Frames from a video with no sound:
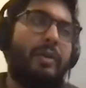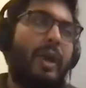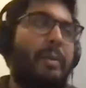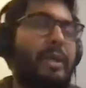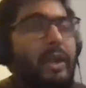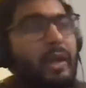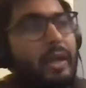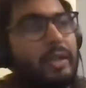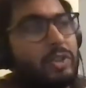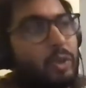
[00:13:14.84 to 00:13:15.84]
I mean,
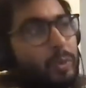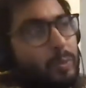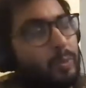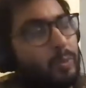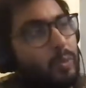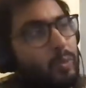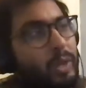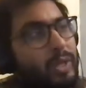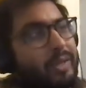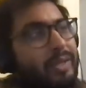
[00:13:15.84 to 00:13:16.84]
and so
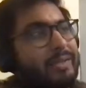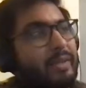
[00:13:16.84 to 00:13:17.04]
let's